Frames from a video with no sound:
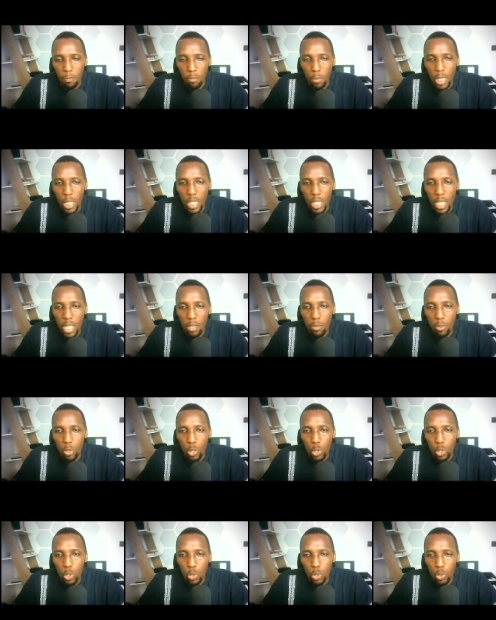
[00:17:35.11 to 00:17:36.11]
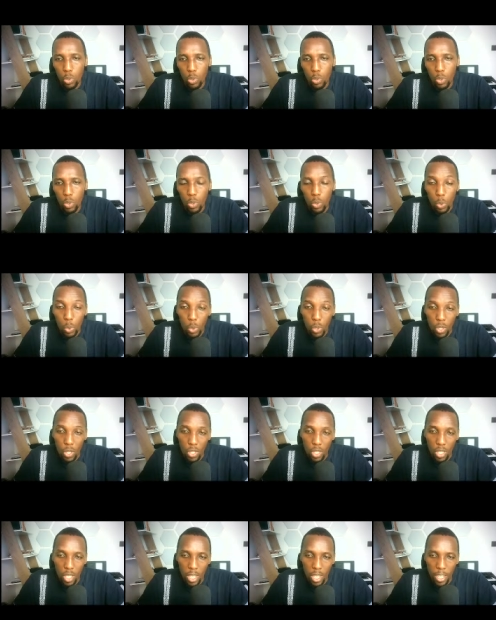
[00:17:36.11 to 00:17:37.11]
being able to
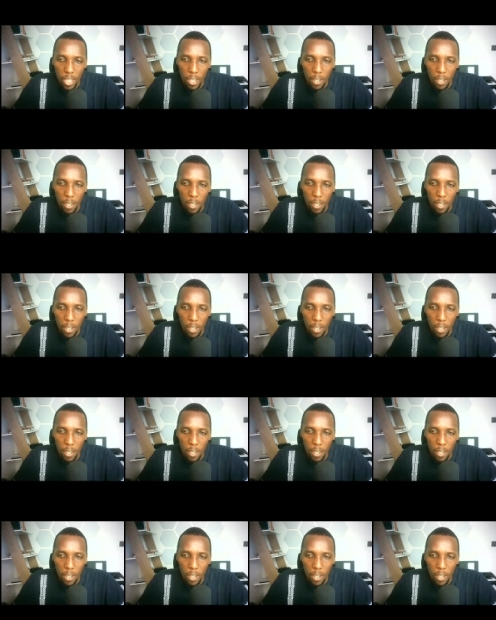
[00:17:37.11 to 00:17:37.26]
use